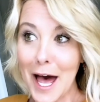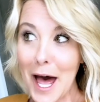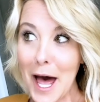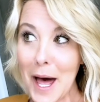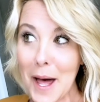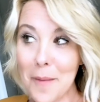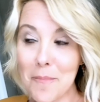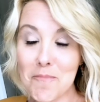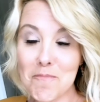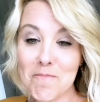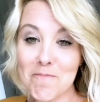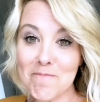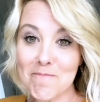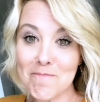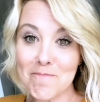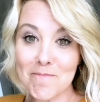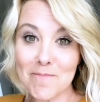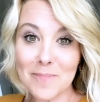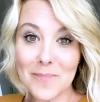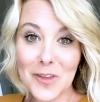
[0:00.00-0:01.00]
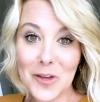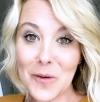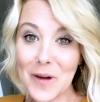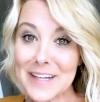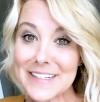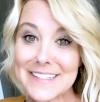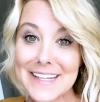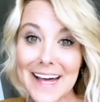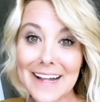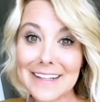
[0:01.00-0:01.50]
You
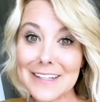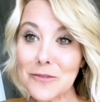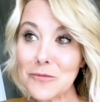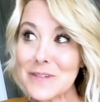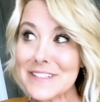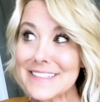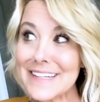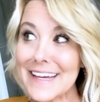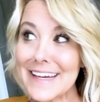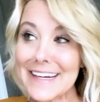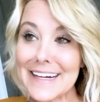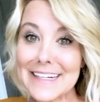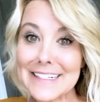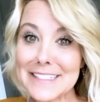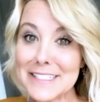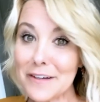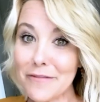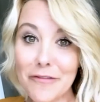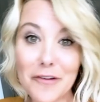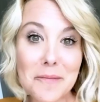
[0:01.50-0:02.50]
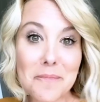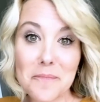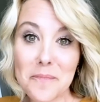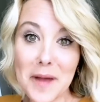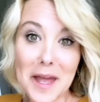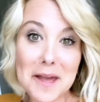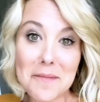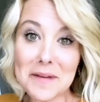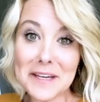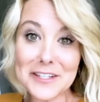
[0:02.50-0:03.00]
guys, Ella was like a different
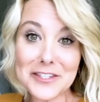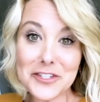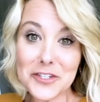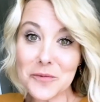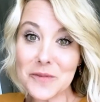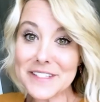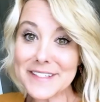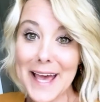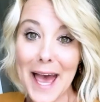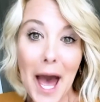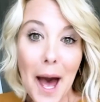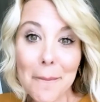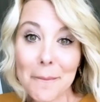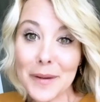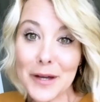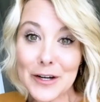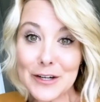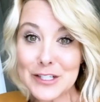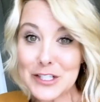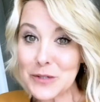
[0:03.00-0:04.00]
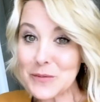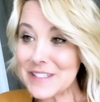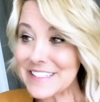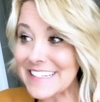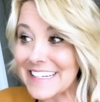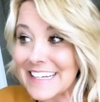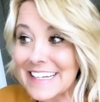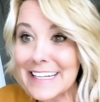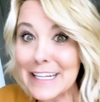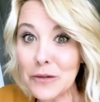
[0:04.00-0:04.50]
baby. She was happier. She was
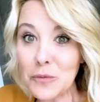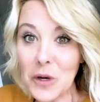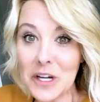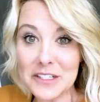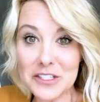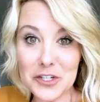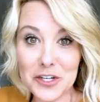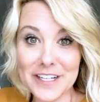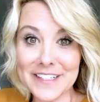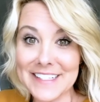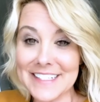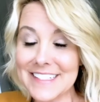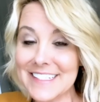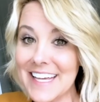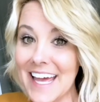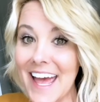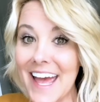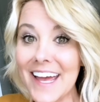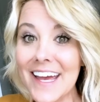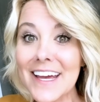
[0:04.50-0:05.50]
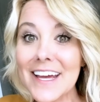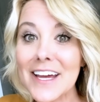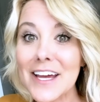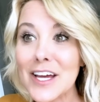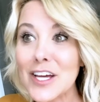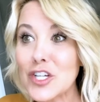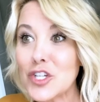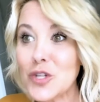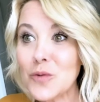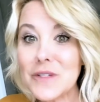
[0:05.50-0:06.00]
eating well during the day.
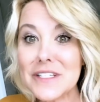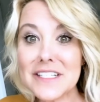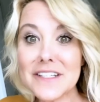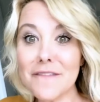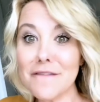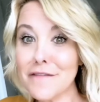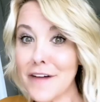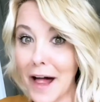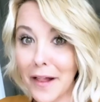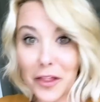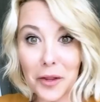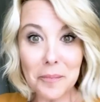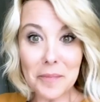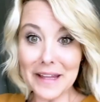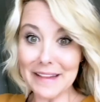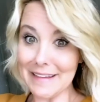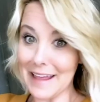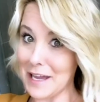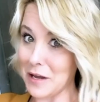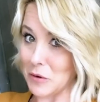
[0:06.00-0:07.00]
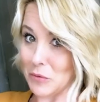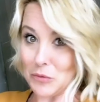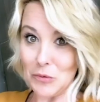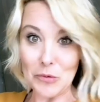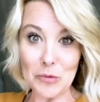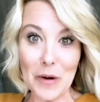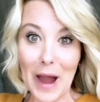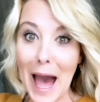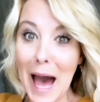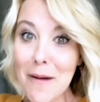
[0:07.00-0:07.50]
She was developing like
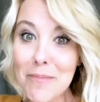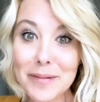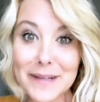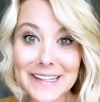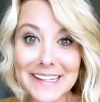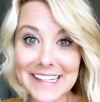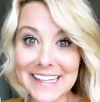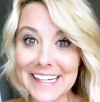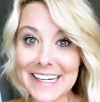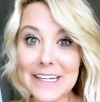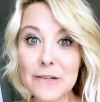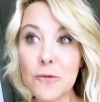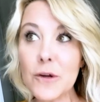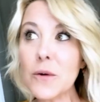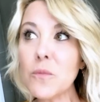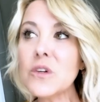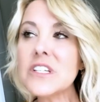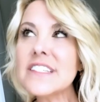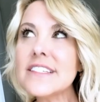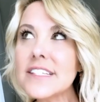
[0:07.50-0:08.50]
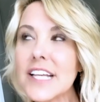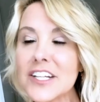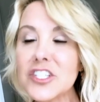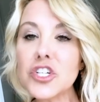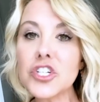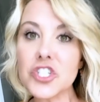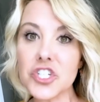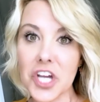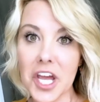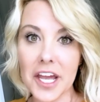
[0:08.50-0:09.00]
rapidly. It was
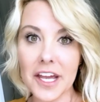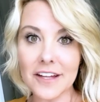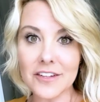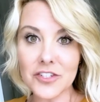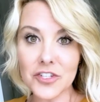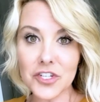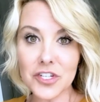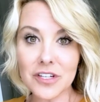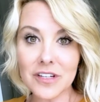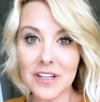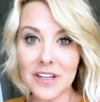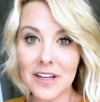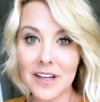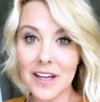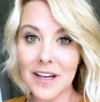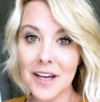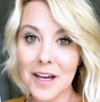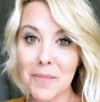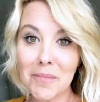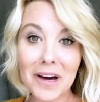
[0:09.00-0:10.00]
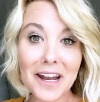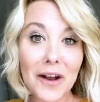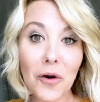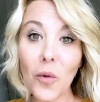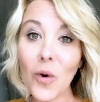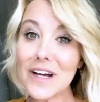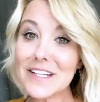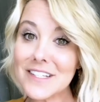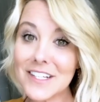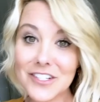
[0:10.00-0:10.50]
such a change. But
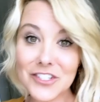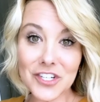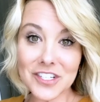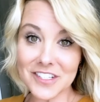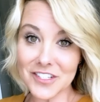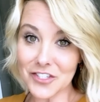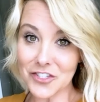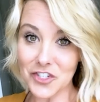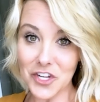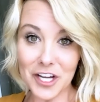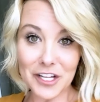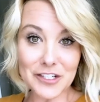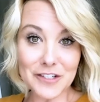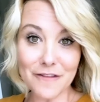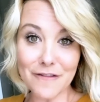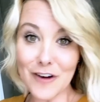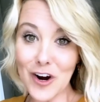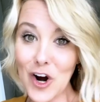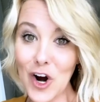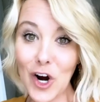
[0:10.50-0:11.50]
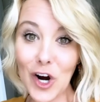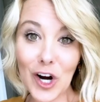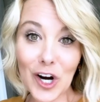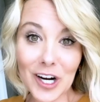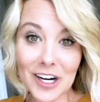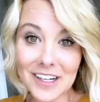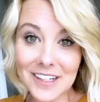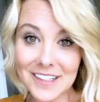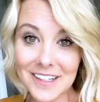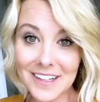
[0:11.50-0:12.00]
it wasn't just a change for
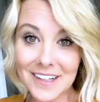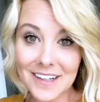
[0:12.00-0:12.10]
her.